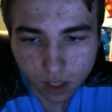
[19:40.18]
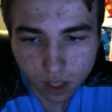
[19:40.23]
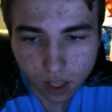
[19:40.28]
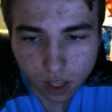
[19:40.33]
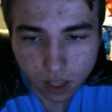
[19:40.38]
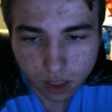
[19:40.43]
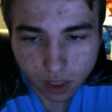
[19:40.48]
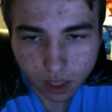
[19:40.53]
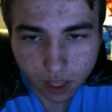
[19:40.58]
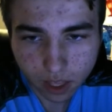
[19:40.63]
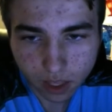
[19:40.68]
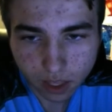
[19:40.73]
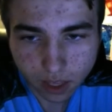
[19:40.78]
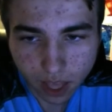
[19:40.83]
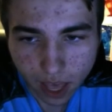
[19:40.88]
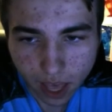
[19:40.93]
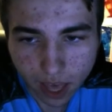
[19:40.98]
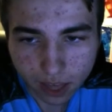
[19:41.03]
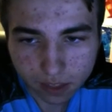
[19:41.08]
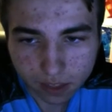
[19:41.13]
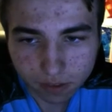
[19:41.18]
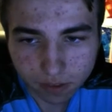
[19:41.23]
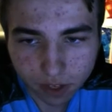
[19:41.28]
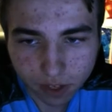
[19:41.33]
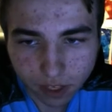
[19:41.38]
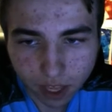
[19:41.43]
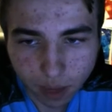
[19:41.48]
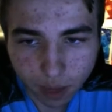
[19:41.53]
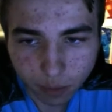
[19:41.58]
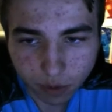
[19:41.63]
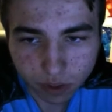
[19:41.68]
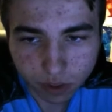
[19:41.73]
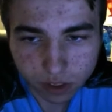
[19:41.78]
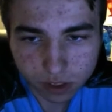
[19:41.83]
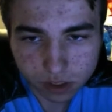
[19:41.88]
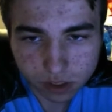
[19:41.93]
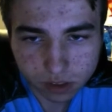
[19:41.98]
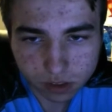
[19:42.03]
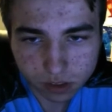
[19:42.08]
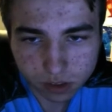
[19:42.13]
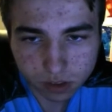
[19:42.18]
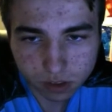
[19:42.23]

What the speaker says: and then activate Emrys